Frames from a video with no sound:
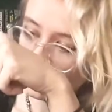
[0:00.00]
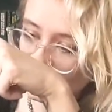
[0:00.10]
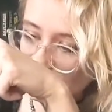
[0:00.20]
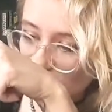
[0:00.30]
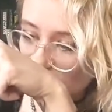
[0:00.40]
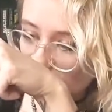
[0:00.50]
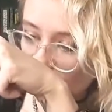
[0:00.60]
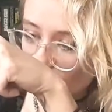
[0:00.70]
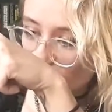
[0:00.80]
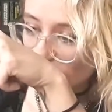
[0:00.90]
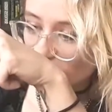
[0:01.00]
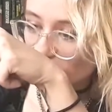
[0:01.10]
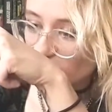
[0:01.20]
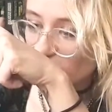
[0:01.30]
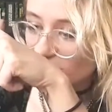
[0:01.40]
Try to get it in all the
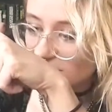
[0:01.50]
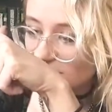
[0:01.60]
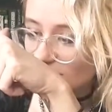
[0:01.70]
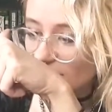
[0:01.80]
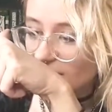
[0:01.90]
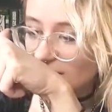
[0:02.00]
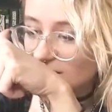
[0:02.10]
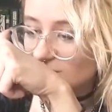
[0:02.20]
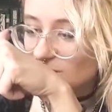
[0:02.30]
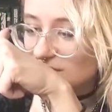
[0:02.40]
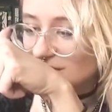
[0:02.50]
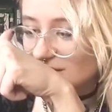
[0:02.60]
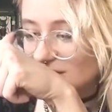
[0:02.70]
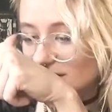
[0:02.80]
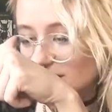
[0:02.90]
little nooks and crannies
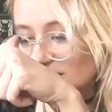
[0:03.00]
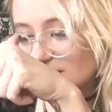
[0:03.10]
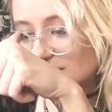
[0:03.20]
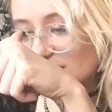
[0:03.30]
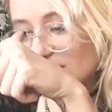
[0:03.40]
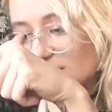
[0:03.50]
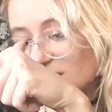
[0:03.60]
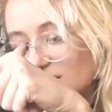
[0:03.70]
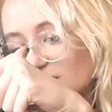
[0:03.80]
because there is like,